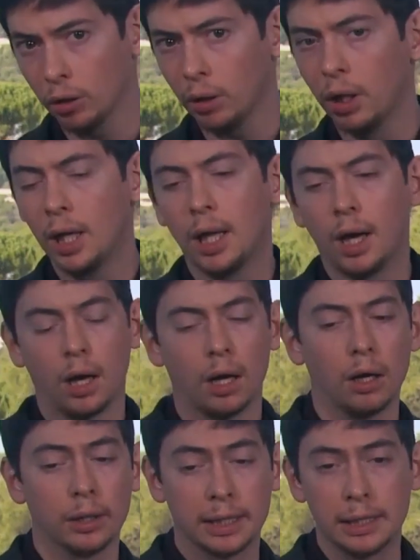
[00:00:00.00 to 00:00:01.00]
So in a
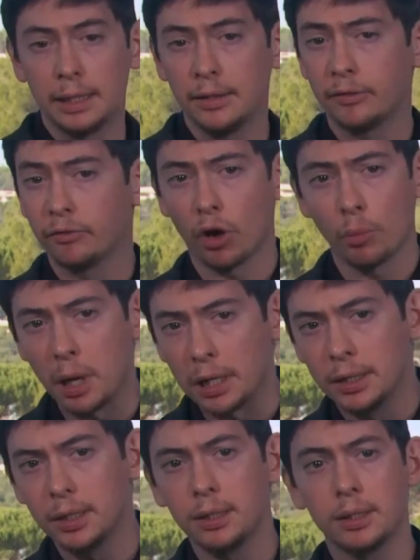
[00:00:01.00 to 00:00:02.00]
way, I can take an
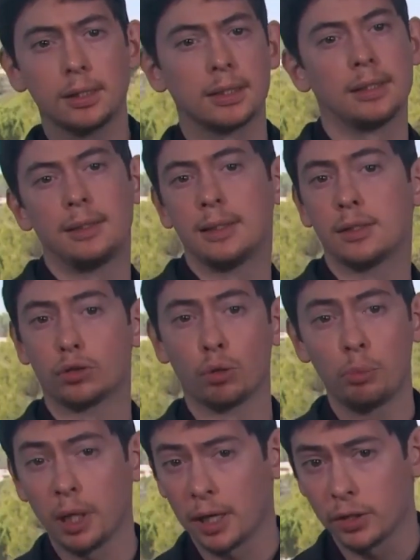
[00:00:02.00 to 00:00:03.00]
example to
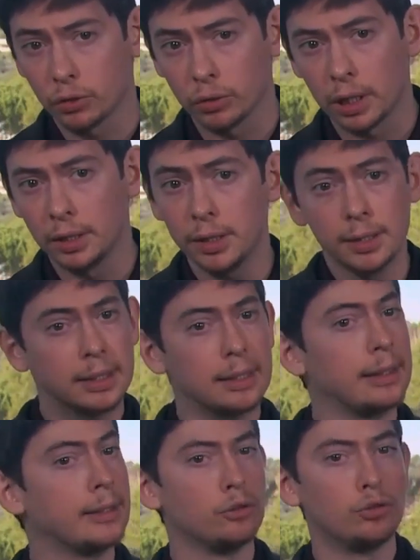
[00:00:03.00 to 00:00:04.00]
illustrate my meaning.
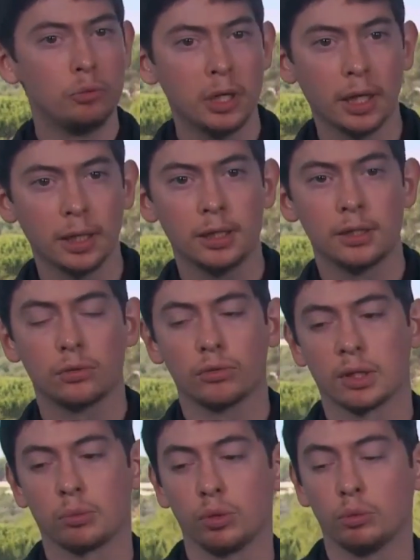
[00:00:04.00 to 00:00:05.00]
Digital trust, for
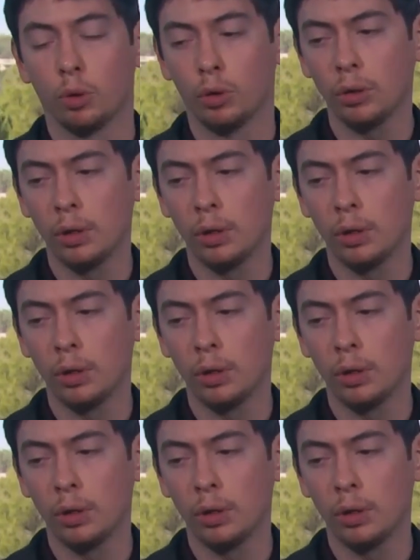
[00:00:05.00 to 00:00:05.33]
example.